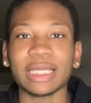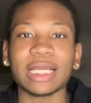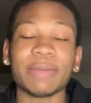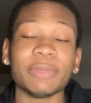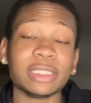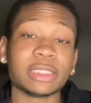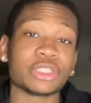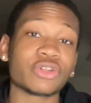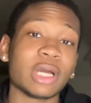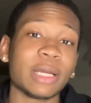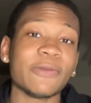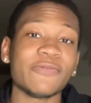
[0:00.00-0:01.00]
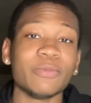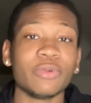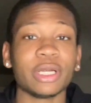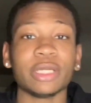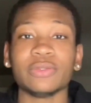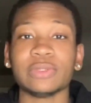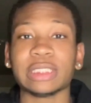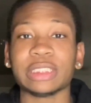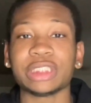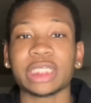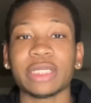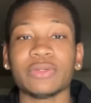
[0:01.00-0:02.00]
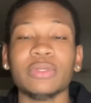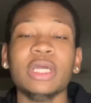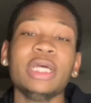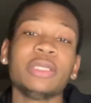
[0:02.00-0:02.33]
comment, and subscribe if you're brand new to the channel.